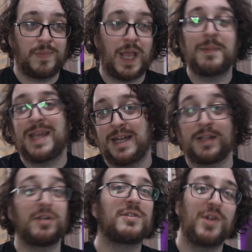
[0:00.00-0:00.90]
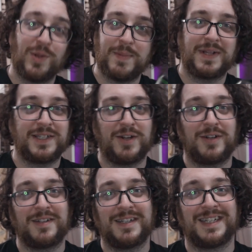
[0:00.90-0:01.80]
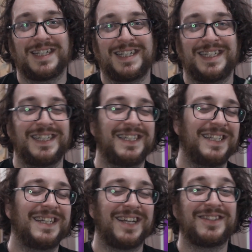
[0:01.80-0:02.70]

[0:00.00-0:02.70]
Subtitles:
I'm kidding. There's no limits here. I'll